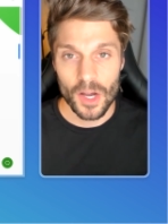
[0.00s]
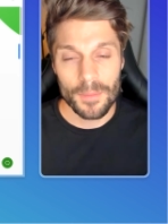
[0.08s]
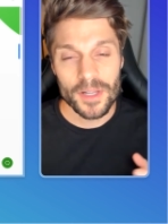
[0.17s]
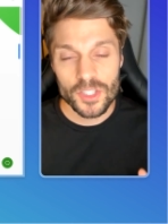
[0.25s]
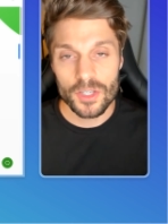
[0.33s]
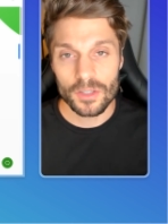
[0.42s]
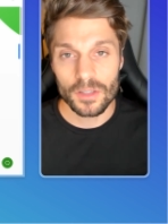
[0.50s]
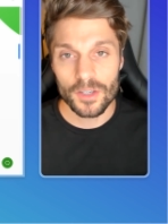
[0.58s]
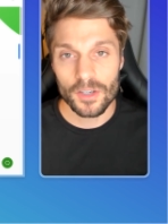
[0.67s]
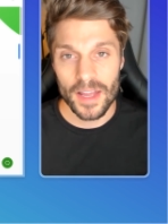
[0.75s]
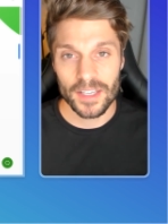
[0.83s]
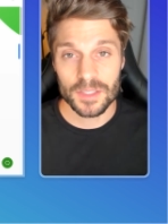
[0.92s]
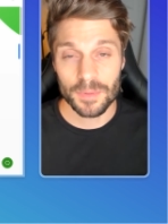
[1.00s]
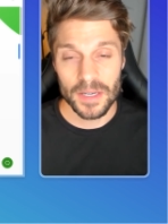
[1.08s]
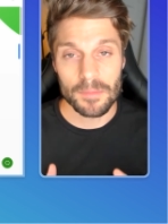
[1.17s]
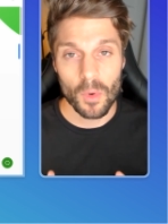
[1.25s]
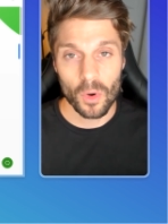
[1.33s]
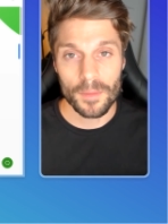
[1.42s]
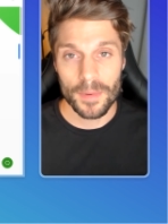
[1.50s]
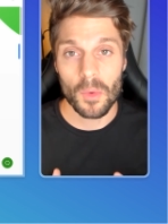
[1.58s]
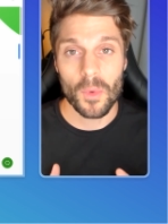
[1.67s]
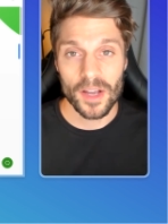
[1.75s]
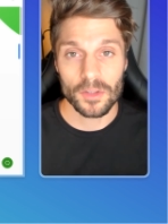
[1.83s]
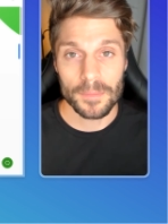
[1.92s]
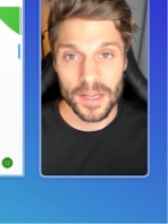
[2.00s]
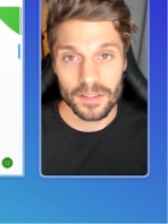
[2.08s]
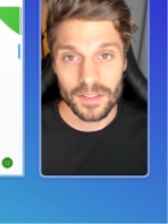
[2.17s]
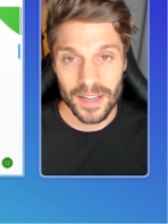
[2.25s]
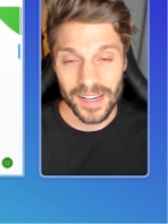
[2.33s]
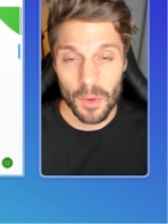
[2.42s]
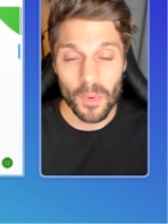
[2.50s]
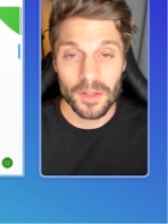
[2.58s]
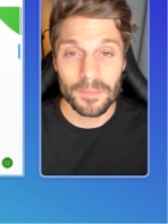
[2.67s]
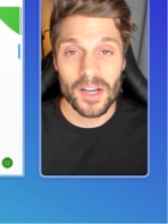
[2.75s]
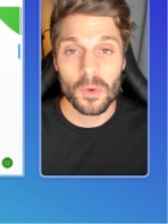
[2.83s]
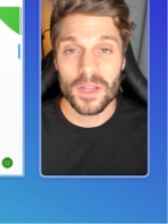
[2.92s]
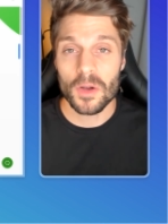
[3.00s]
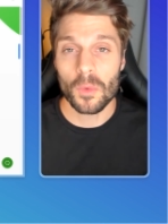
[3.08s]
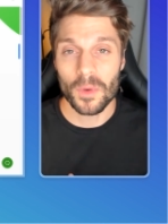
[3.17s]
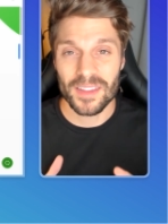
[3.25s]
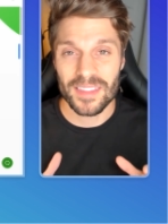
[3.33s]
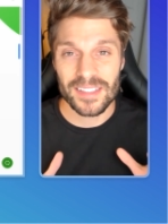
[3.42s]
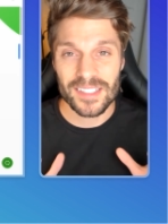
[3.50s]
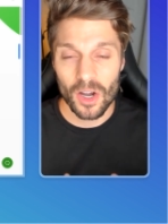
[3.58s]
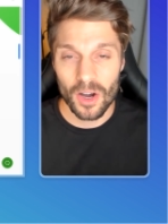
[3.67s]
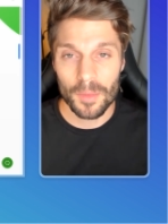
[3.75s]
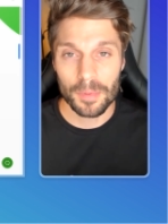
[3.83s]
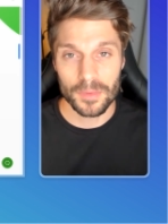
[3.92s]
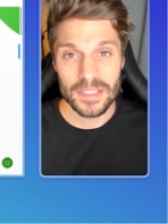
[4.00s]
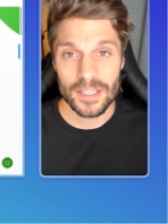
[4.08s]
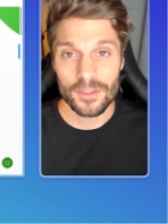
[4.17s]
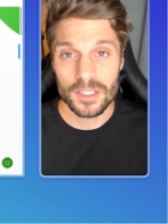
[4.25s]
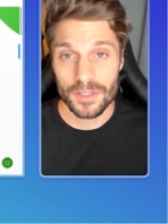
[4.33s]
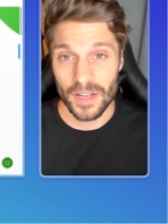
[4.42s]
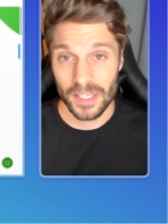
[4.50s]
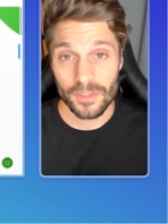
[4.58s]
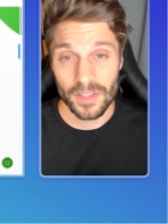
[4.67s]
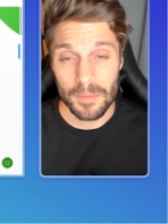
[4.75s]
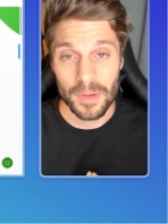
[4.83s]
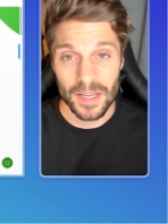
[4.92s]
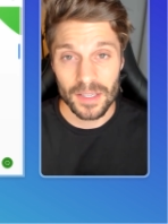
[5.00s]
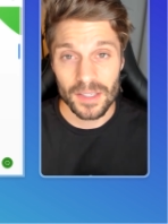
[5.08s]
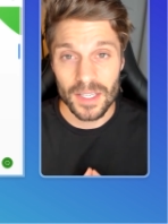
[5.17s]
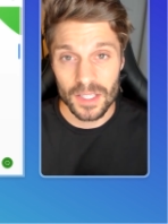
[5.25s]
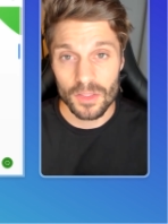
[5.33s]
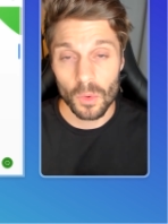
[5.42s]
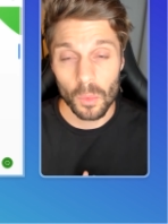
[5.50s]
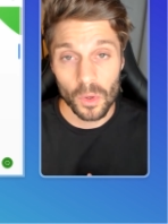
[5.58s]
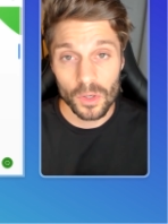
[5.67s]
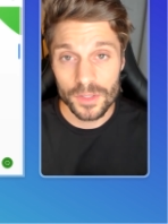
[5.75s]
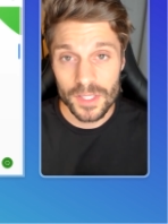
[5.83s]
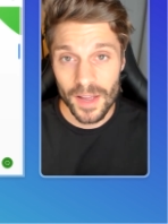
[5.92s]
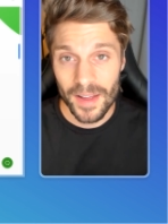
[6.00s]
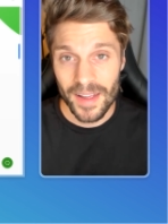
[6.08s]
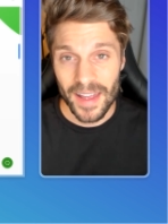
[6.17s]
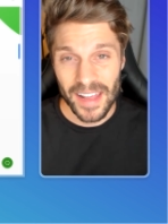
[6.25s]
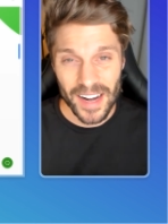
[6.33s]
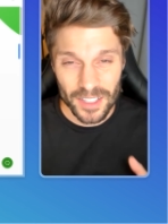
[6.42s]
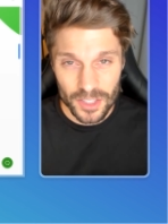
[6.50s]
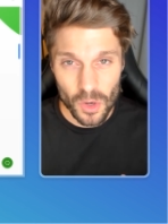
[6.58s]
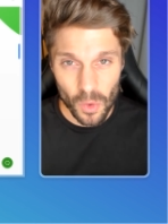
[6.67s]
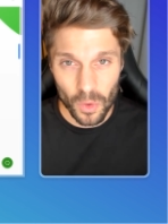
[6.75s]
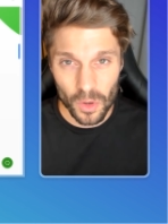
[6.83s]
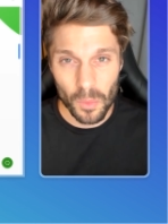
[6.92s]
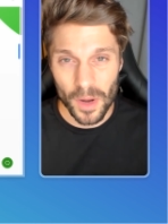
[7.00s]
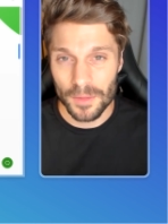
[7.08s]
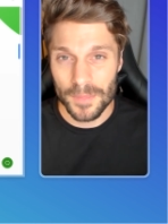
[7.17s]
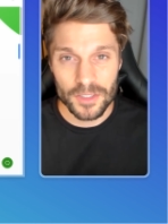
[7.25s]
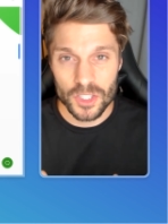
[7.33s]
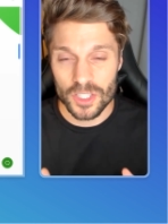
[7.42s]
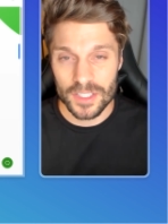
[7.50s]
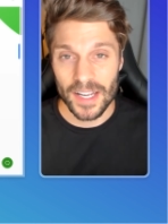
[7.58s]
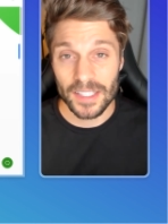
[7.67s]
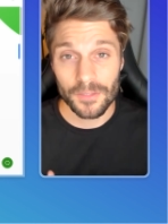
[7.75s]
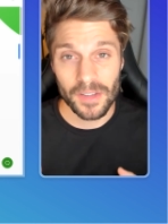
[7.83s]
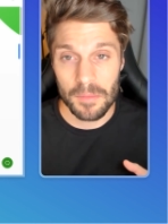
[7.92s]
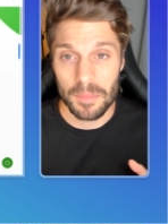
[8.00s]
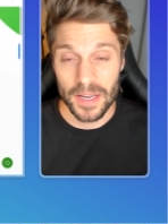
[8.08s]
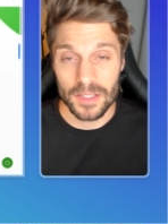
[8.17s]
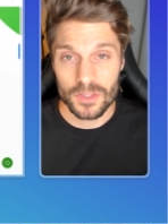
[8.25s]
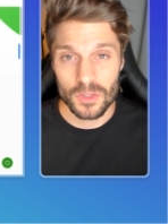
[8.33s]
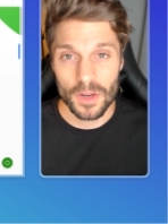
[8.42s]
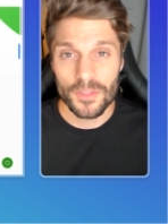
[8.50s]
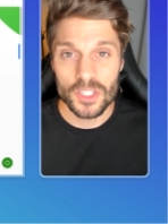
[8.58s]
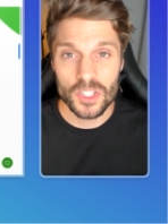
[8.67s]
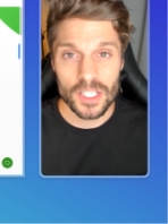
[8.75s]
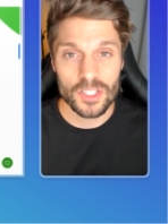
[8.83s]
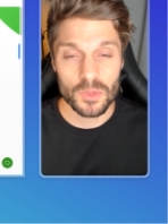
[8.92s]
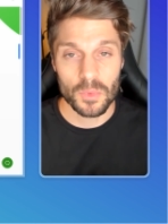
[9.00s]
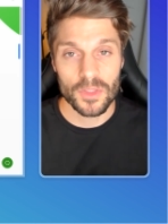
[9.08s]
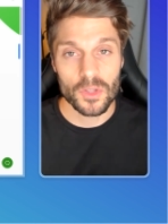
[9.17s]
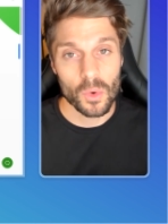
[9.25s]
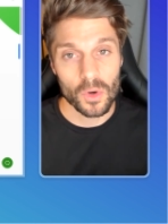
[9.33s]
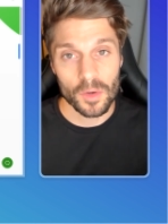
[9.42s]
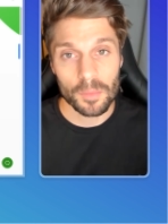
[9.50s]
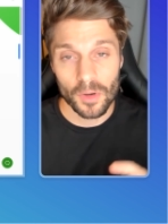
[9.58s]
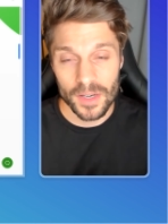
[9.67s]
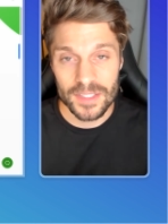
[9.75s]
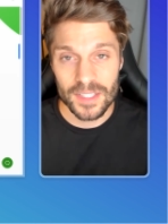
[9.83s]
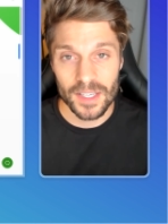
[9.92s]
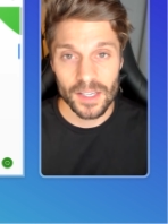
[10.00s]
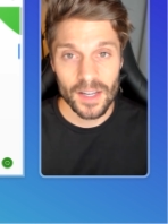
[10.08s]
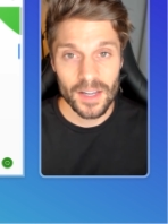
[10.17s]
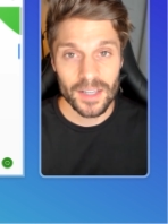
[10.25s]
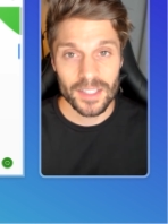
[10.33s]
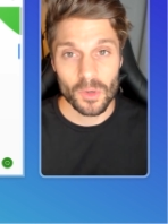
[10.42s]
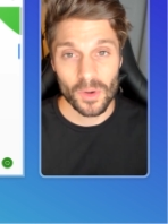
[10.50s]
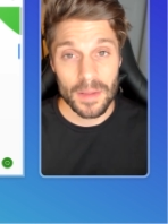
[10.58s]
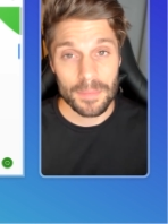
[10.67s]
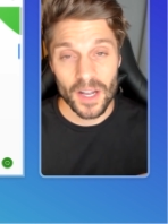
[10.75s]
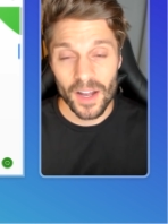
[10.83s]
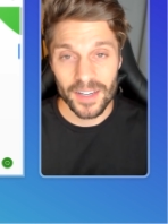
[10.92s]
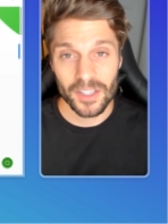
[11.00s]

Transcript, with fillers: Now, I mentioned earlier I'd explain more about WildMail, and at WildMail, we are one of the top resellers of ActiveCampaign in the world. And at its core, WildMail is just ActiveCampaign, so nothing changes with your pricing, your API